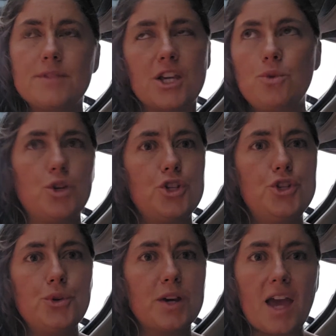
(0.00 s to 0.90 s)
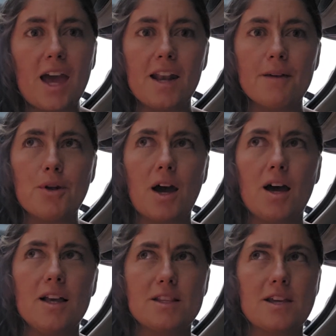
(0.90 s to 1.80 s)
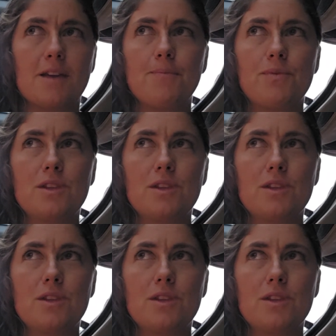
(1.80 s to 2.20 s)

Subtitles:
that you would do again. It's like